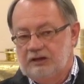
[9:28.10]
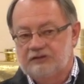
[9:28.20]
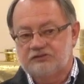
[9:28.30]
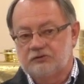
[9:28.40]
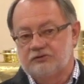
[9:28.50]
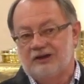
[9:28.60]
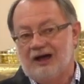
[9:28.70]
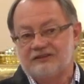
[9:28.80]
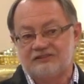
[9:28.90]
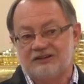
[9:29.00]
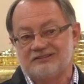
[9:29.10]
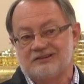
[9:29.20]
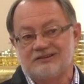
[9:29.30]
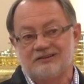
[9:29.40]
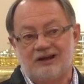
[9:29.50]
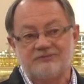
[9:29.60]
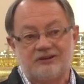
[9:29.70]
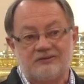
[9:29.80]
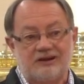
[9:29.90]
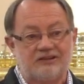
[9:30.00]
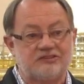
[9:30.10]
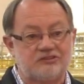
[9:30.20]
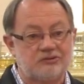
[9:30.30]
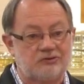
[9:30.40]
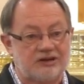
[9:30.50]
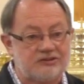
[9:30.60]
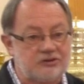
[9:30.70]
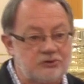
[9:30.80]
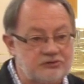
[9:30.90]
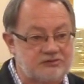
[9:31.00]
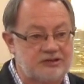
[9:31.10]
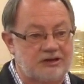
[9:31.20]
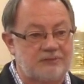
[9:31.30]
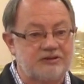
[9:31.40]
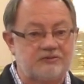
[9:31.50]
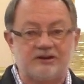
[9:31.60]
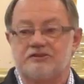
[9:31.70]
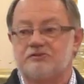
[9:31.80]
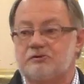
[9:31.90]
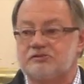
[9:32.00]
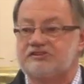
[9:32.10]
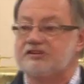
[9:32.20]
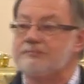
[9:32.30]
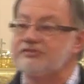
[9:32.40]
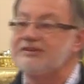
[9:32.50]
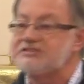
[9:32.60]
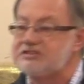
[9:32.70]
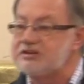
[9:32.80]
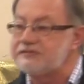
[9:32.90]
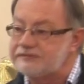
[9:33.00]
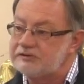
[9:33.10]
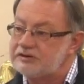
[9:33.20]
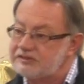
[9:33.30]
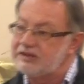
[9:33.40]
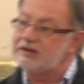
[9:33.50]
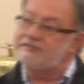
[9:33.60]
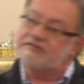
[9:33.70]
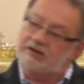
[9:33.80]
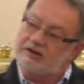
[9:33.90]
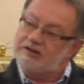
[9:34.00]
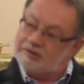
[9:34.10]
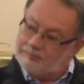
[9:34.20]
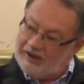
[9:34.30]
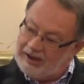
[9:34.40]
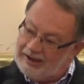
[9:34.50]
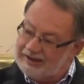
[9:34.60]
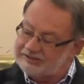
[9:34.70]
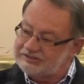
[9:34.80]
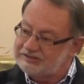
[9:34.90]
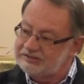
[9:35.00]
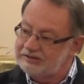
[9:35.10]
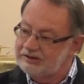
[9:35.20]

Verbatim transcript: And so God says, I'm getting ready to do a new thing. I'm getting ready to do something different than I've done in the past.